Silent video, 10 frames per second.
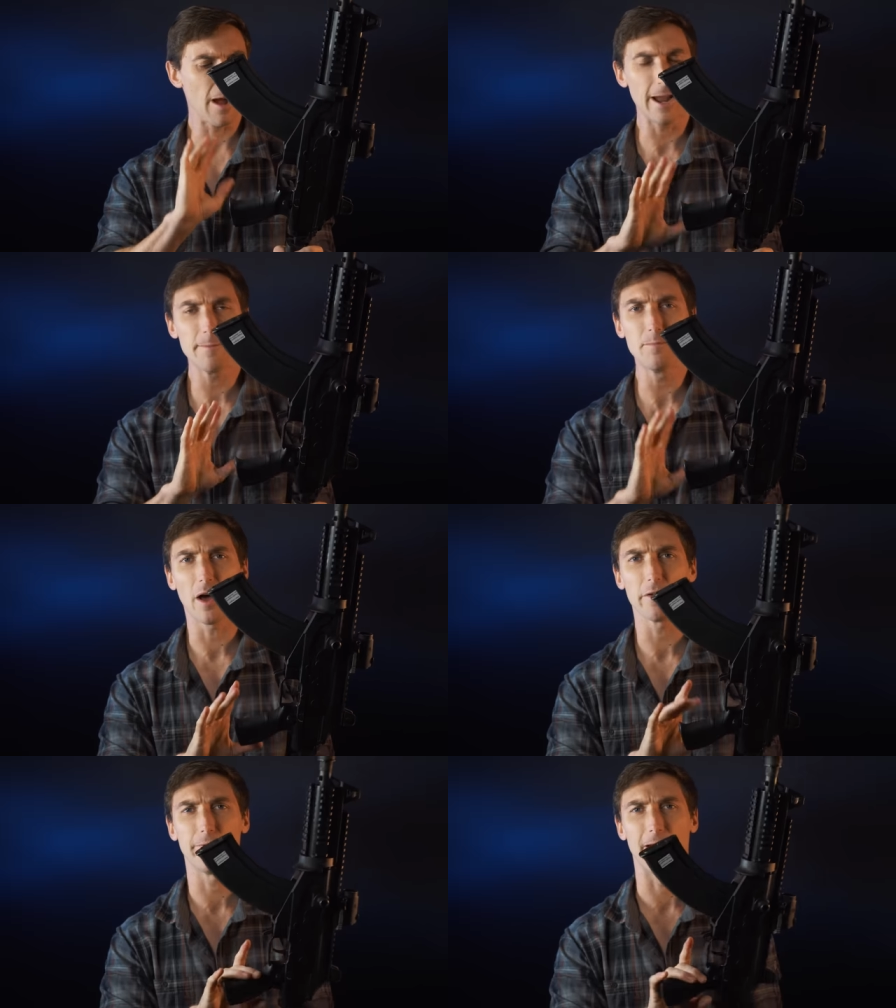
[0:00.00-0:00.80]
I am
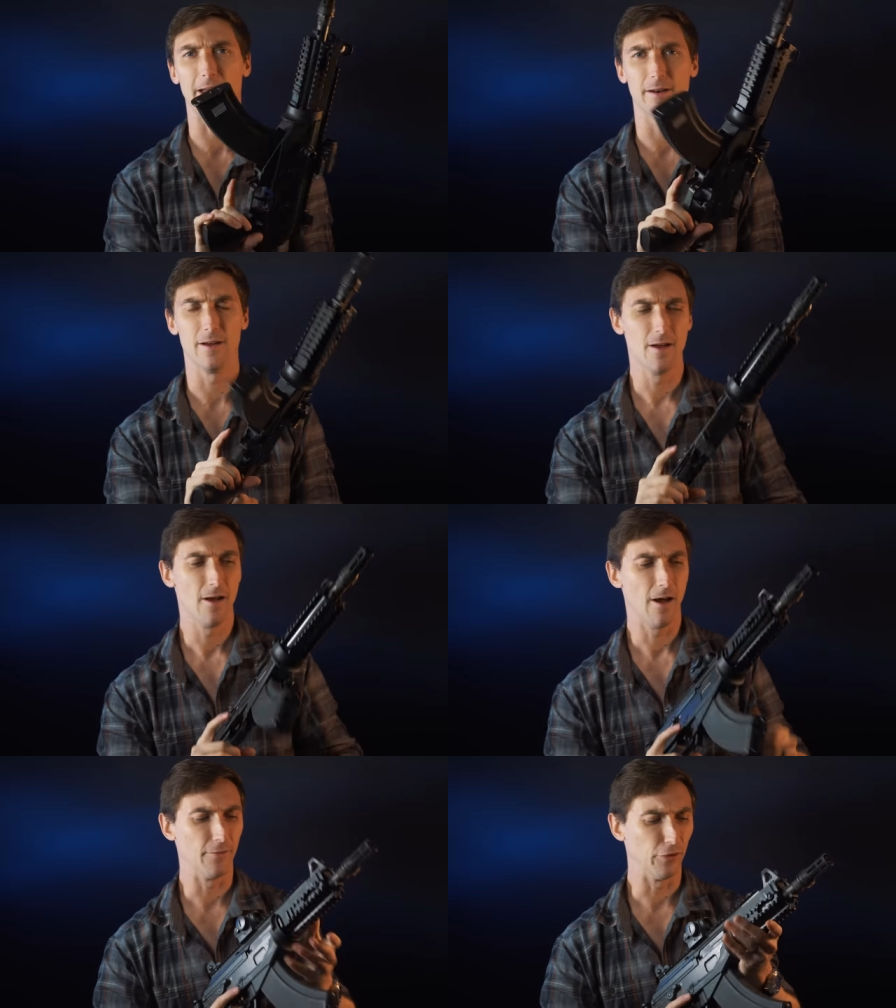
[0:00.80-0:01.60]
not a fan
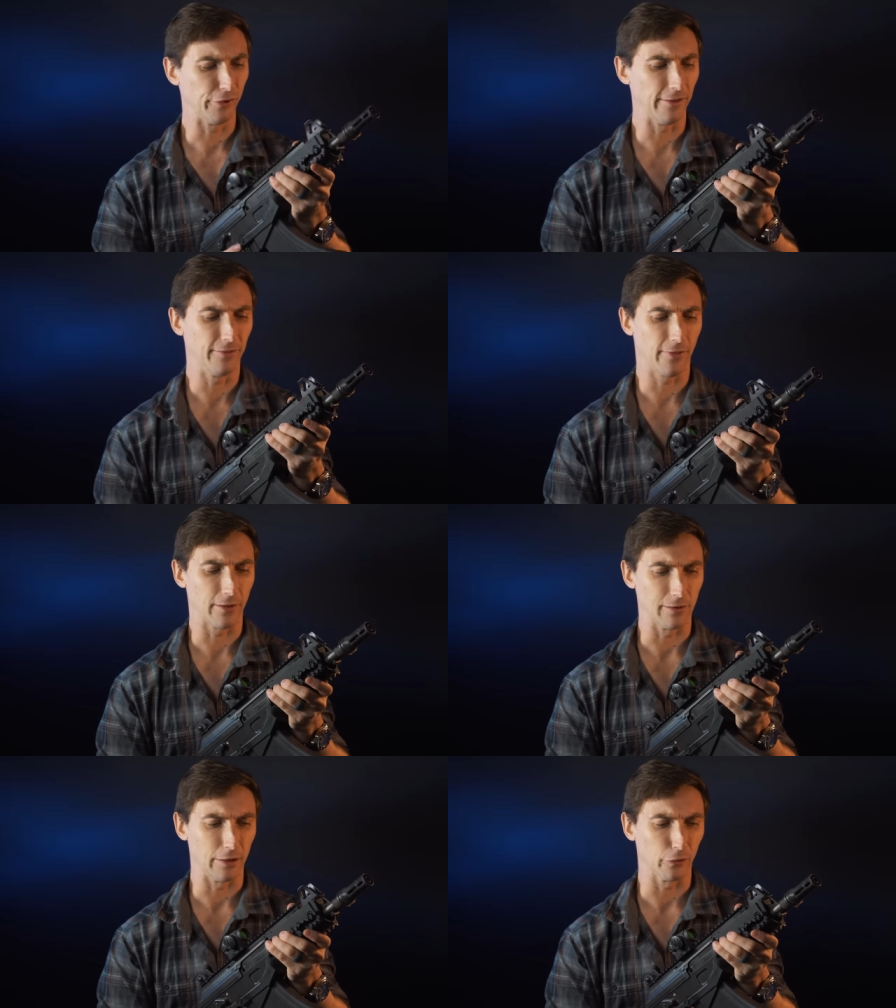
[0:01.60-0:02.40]
of the safety on the
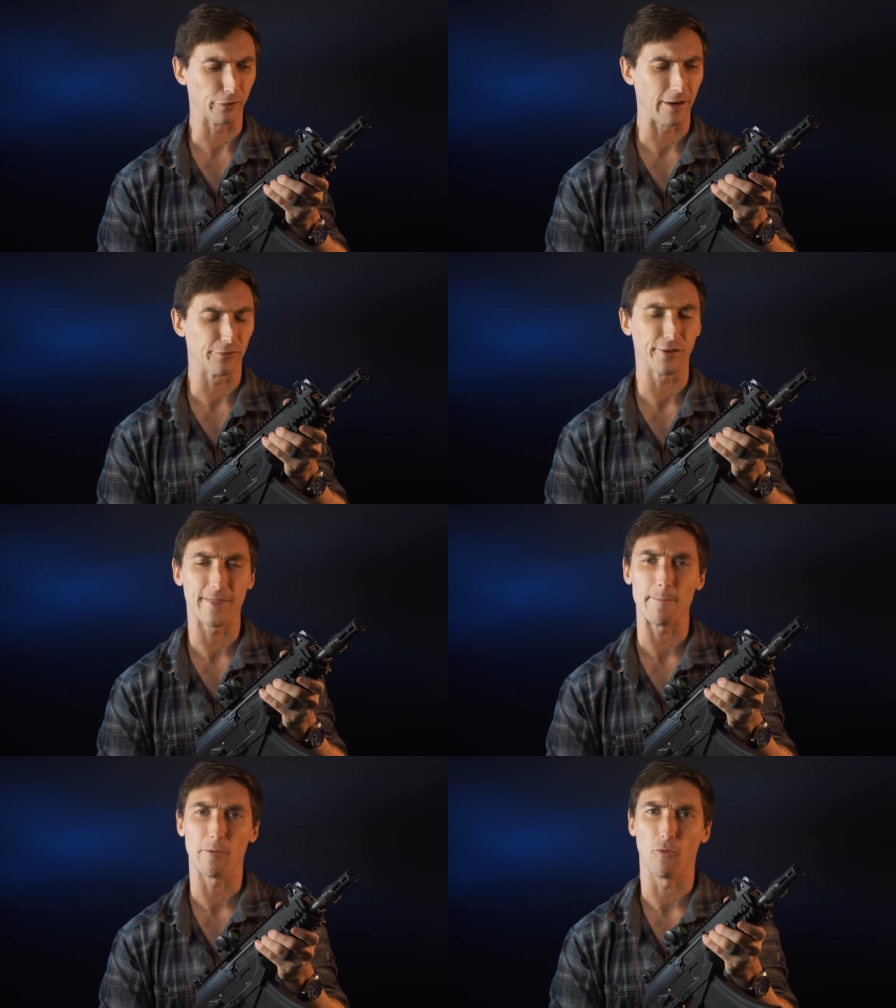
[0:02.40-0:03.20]
Galils, and I've said
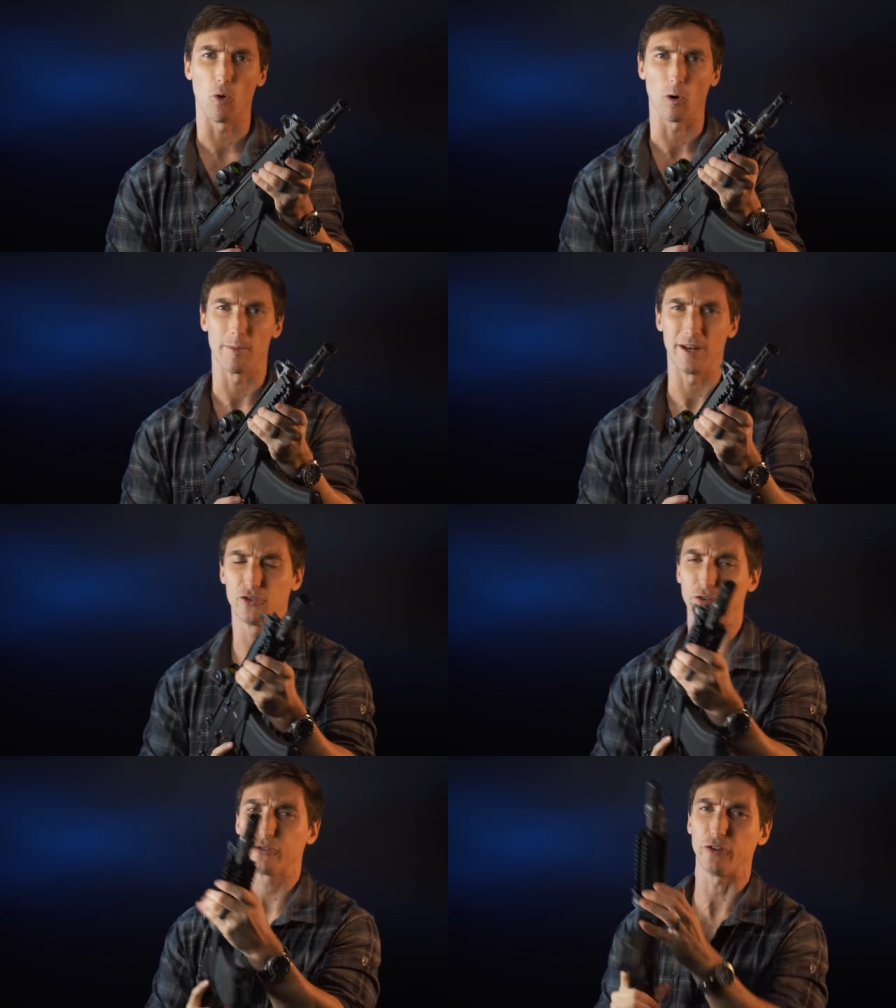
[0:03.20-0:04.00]
that before, but it
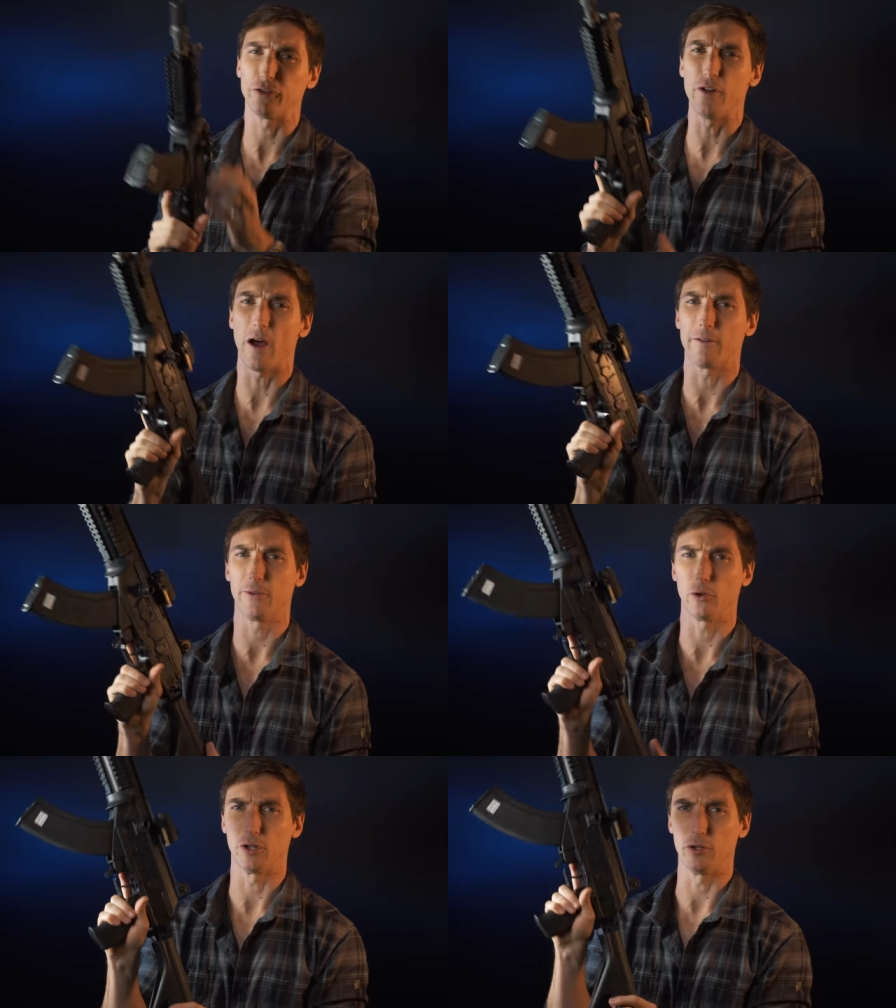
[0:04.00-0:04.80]
just does not
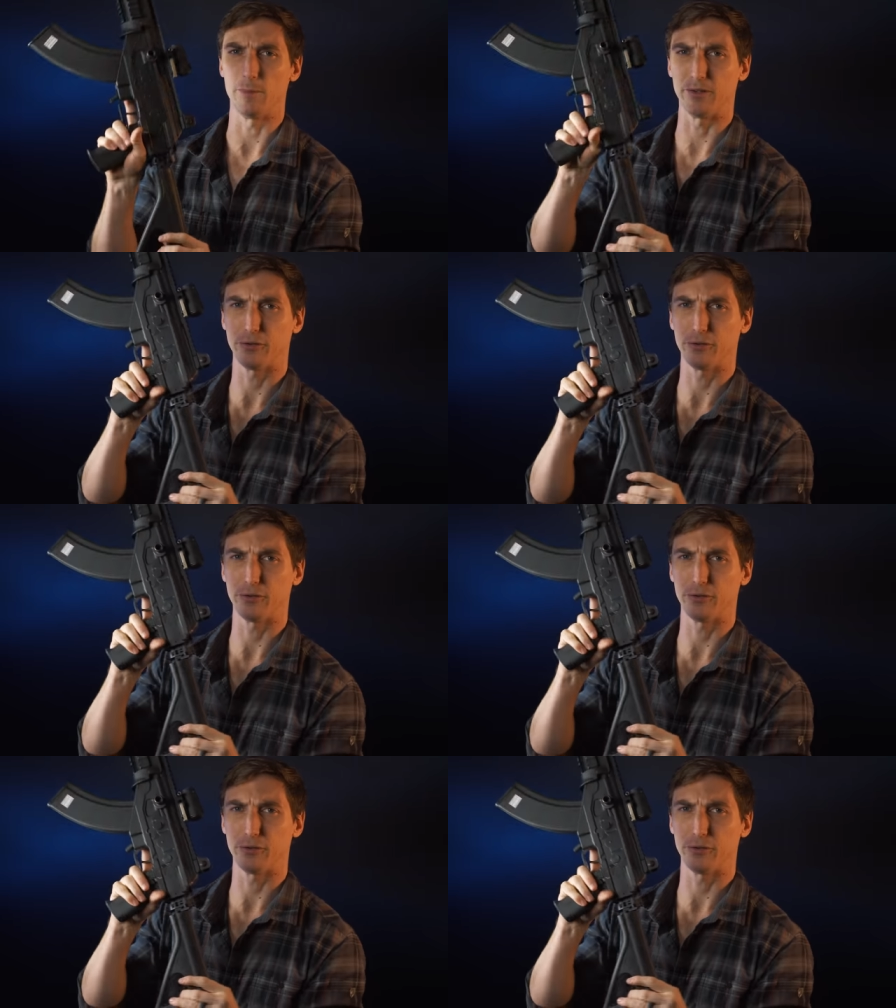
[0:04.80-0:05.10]
feel good to me.